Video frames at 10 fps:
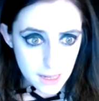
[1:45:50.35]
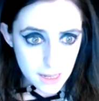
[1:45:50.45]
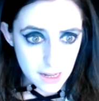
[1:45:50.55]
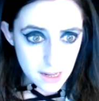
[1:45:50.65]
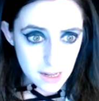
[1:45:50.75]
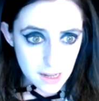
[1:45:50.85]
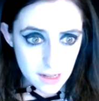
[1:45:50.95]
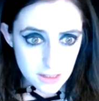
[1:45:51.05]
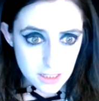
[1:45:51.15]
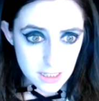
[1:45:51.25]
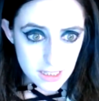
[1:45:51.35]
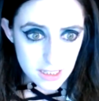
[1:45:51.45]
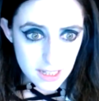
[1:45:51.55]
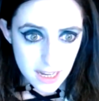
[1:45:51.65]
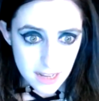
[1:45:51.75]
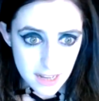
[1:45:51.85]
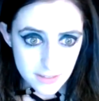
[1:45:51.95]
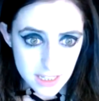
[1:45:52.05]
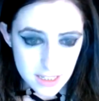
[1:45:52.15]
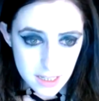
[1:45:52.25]
She did have an attempt
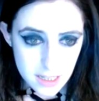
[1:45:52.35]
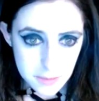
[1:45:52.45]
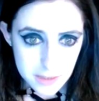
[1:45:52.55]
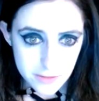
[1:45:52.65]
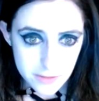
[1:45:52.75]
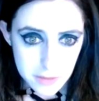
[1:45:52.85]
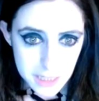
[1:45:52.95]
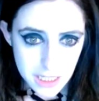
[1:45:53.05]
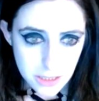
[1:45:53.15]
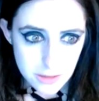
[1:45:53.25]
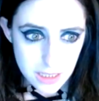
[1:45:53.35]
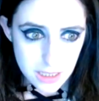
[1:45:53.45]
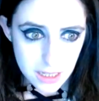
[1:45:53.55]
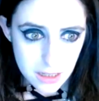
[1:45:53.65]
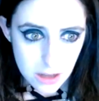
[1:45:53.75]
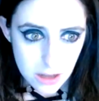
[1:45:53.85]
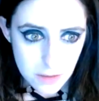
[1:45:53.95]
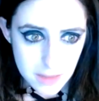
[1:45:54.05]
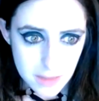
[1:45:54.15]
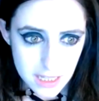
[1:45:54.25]
of committing suicide along with the kids.
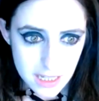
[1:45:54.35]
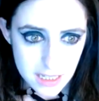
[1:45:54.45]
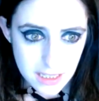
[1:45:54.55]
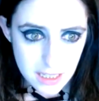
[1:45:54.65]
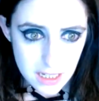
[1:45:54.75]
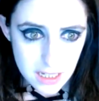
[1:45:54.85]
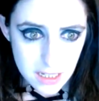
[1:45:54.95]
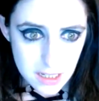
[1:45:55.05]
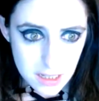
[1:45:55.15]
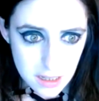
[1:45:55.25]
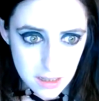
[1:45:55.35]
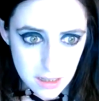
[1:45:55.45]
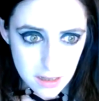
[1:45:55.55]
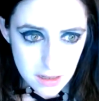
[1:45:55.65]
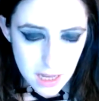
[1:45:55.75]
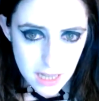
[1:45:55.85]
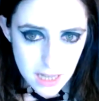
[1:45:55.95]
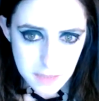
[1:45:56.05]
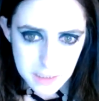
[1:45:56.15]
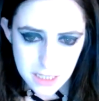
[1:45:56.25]
The husband
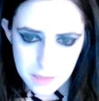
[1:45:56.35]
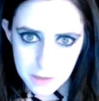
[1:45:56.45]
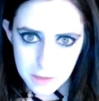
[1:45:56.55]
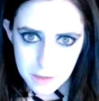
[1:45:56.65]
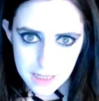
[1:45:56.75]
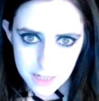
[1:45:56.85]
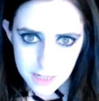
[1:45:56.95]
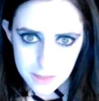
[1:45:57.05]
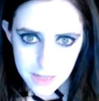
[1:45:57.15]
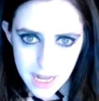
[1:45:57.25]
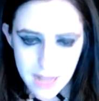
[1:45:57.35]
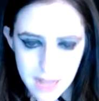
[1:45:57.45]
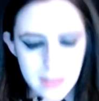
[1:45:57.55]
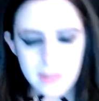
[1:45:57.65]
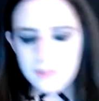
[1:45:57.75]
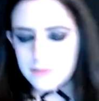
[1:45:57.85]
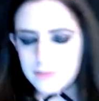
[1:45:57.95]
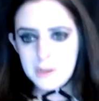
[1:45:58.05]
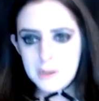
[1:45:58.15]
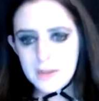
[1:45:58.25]
supposedly even knew. Yeah, from what I
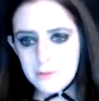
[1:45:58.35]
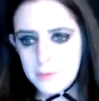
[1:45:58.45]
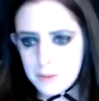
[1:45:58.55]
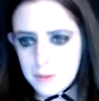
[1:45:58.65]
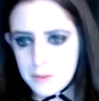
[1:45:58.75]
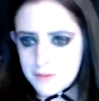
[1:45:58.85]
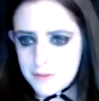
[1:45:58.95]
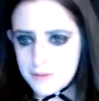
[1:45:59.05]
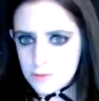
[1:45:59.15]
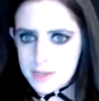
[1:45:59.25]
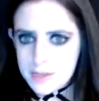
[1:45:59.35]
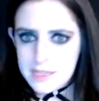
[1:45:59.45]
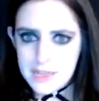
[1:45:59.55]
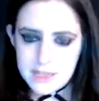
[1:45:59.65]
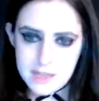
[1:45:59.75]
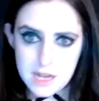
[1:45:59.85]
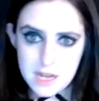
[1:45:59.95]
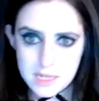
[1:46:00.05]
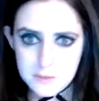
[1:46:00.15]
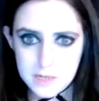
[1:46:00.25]
remember of the story, like, the husband
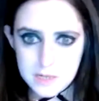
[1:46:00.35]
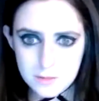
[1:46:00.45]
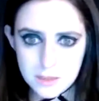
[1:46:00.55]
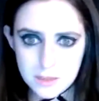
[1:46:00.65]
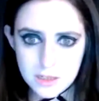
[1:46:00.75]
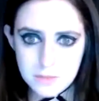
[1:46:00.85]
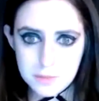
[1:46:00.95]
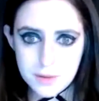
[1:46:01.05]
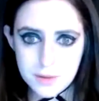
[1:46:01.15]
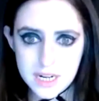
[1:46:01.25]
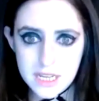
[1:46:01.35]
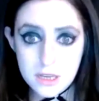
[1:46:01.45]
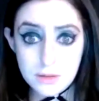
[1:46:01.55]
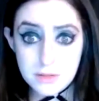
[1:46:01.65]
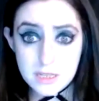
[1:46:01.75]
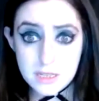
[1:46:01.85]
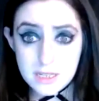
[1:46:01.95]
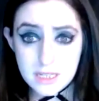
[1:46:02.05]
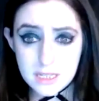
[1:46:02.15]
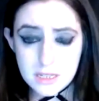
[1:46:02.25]
was pretty useless as
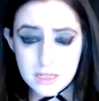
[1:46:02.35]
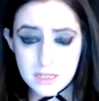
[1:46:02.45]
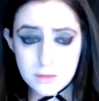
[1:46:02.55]
well.